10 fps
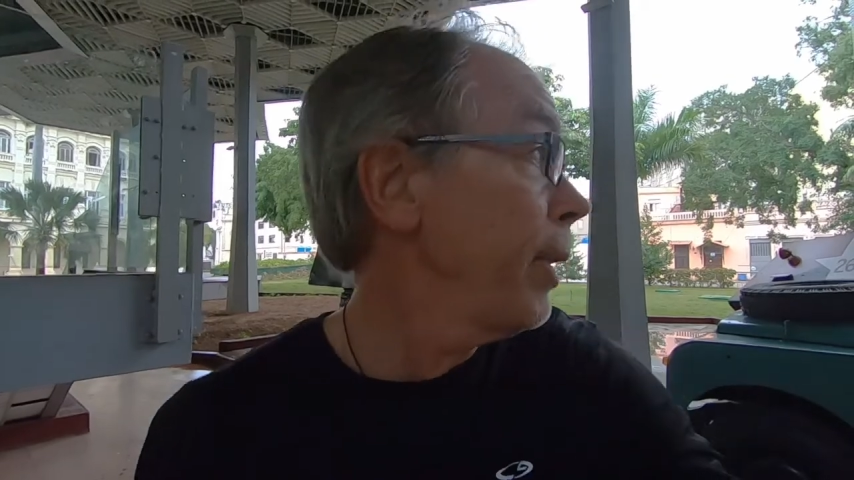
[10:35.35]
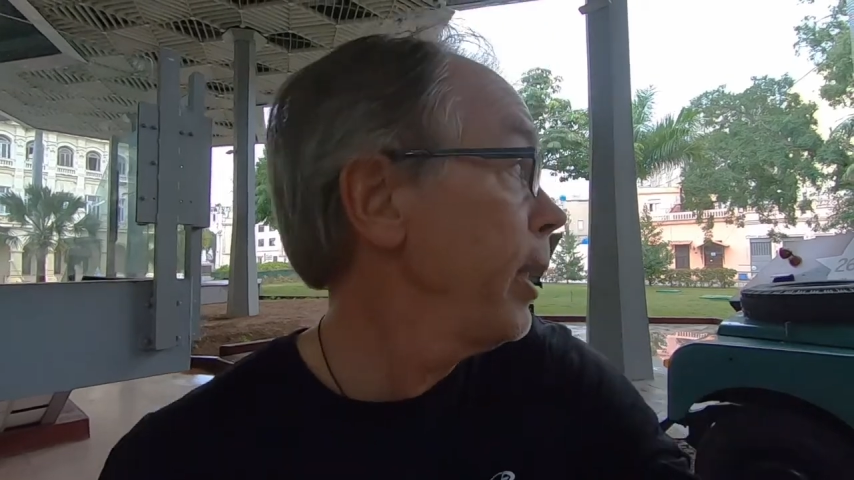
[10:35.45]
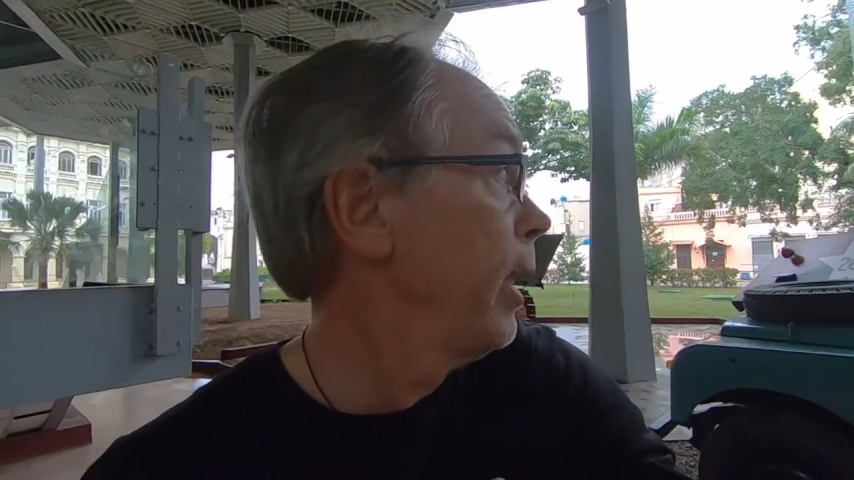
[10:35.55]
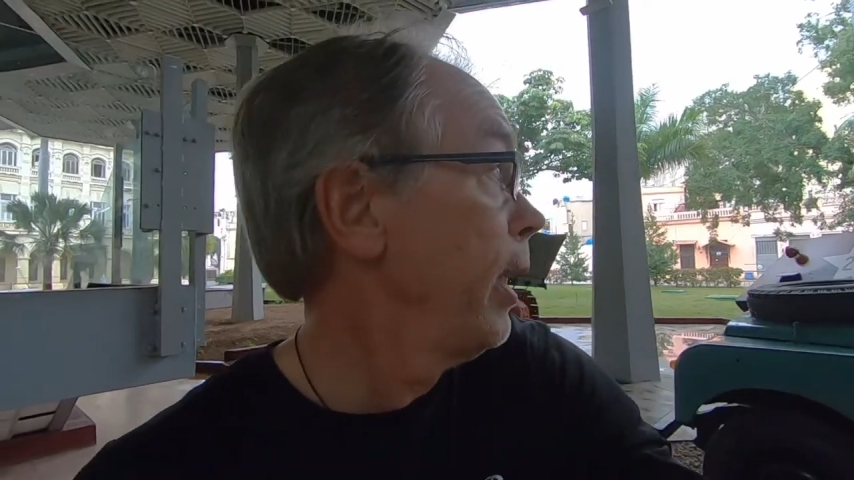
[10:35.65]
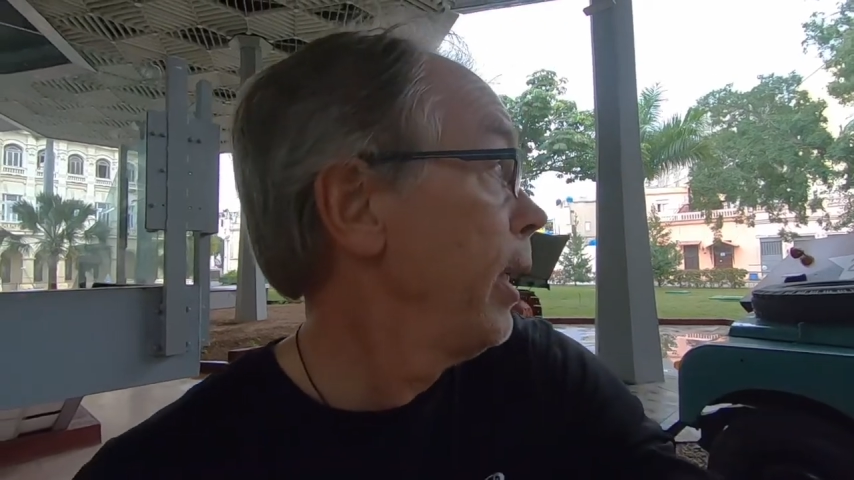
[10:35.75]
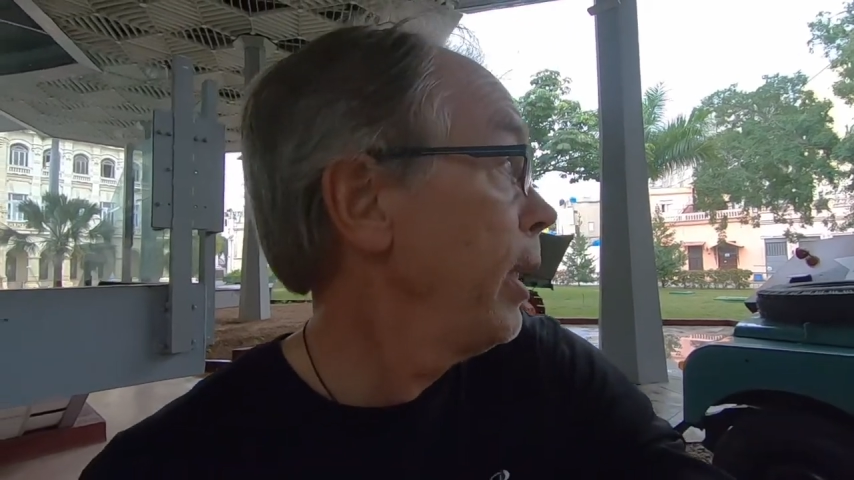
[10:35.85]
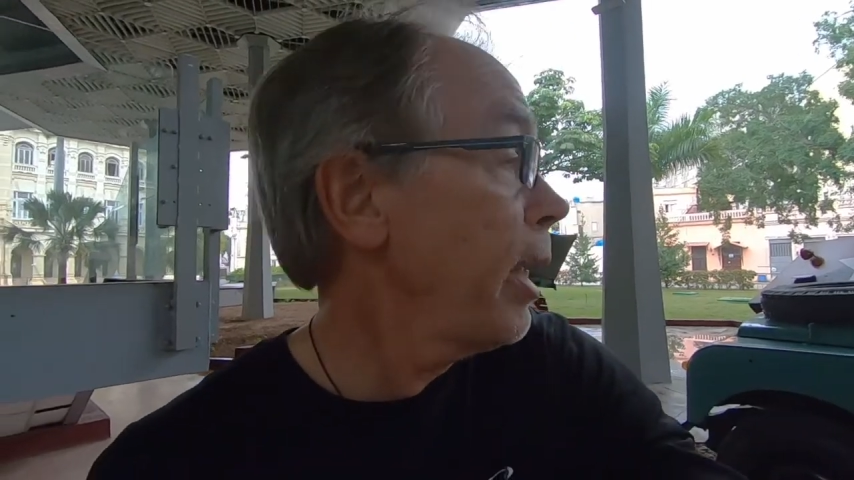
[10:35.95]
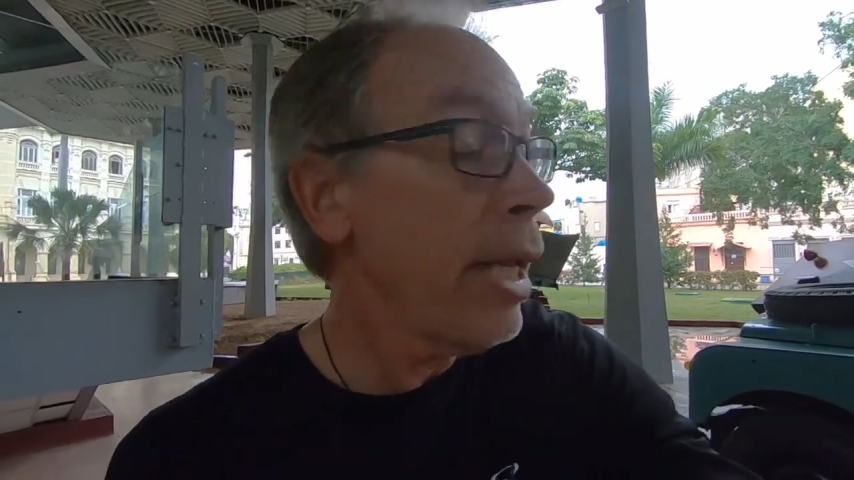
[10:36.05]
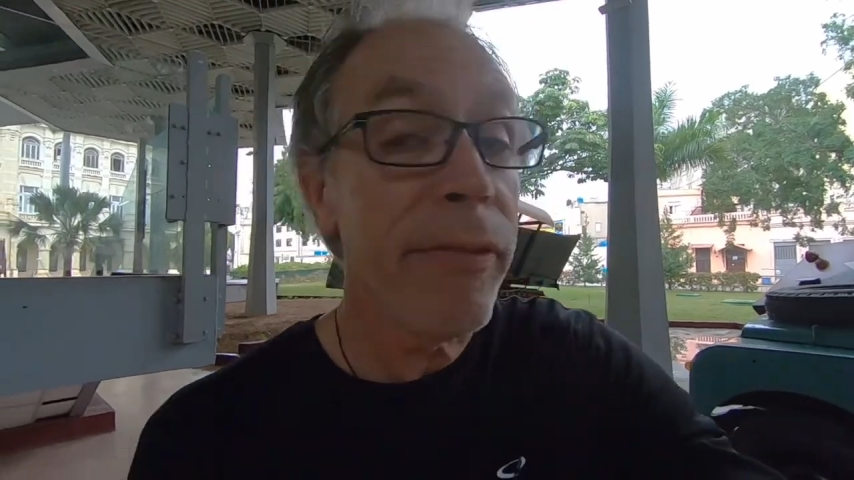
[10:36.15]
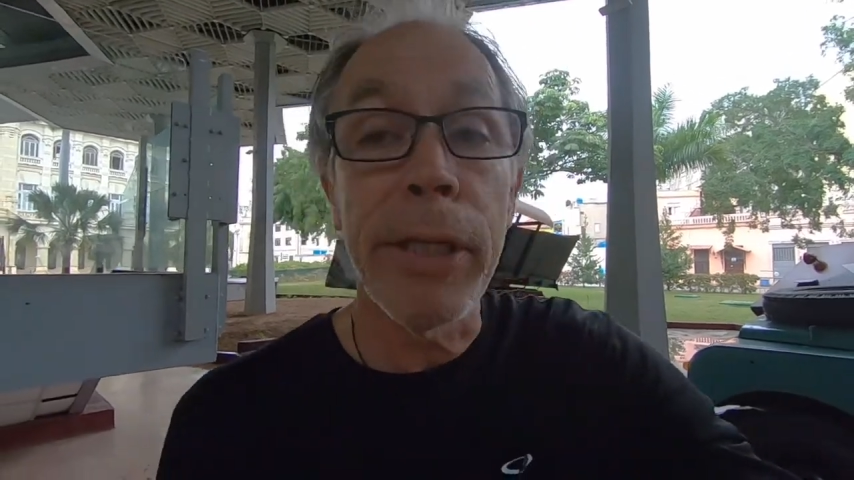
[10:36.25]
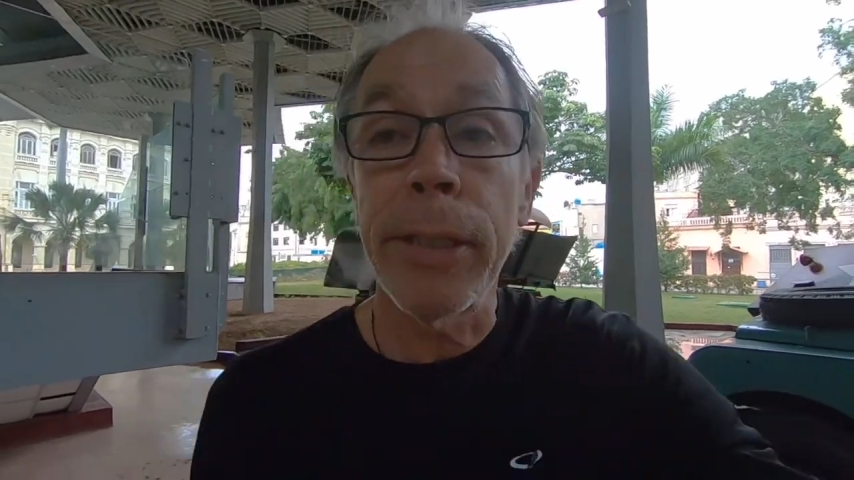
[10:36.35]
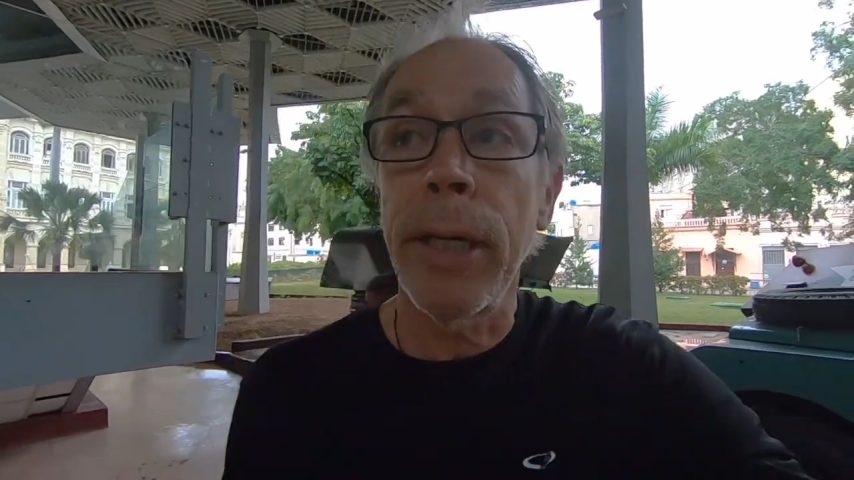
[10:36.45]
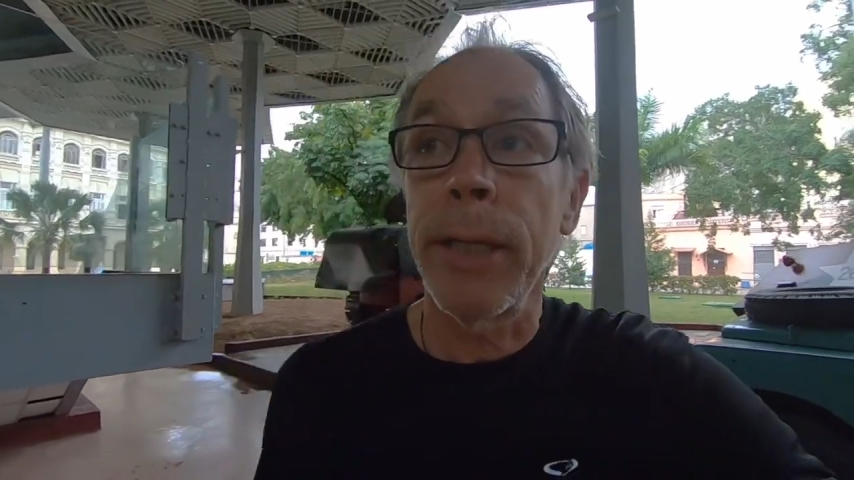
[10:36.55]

But in any event,